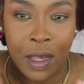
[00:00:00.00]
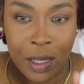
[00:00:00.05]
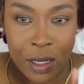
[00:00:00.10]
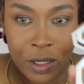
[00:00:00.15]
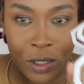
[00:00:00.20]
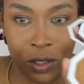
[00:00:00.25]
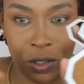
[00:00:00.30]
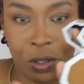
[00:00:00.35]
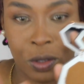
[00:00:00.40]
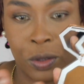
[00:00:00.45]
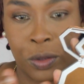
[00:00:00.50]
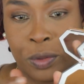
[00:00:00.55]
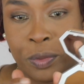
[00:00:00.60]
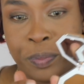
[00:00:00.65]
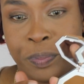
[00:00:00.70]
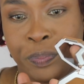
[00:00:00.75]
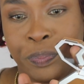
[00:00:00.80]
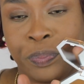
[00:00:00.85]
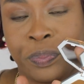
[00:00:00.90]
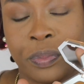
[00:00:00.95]
so
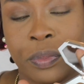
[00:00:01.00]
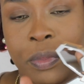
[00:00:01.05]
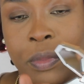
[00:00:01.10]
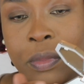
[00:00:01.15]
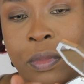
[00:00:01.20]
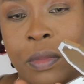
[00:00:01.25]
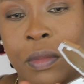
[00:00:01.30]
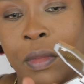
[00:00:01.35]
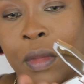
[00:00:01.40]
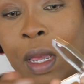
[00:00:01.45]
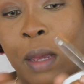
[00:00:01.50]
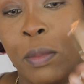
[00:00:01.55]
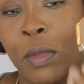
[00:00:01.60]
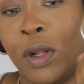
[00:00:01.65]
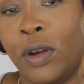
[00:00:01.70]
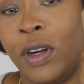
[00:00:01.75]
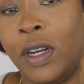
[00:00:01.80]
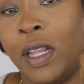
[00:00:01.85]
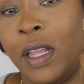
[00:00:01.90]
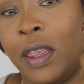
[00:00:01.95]
I'm
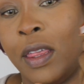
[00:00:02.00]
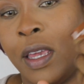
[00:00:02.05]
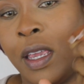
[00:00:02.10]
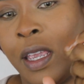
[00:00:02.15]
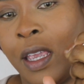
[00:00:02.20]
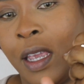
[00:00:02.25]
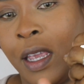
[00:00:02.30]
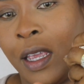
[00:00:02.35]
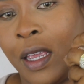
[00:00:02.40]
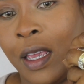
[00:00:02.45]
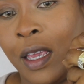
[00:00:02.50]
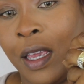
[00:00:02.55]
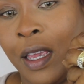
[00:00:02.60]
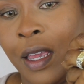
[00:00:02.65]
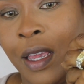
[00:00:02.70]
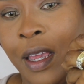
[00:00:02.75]
already thinking